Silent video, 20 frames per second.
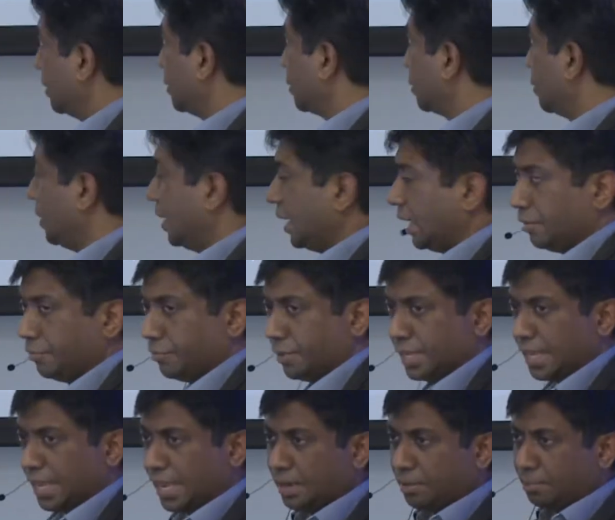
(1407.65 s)
So you have
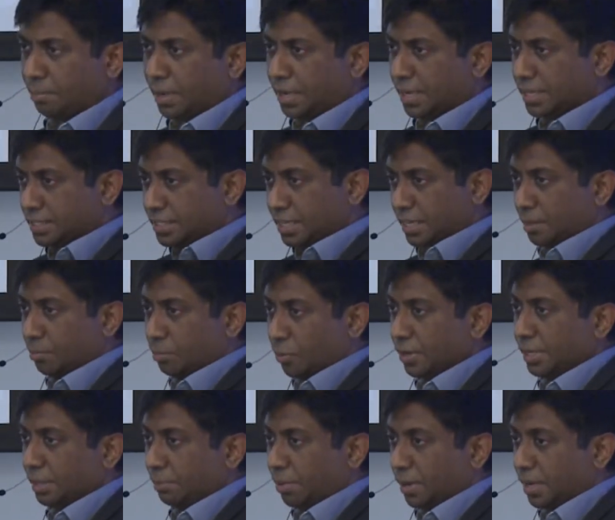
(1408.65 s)
a head part and a
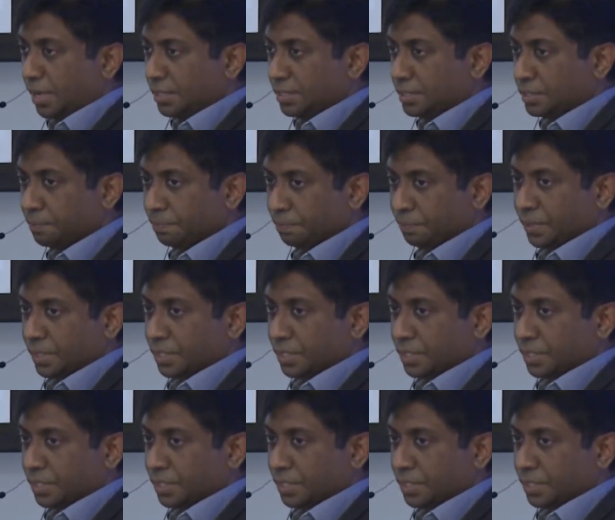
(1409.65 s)
body part.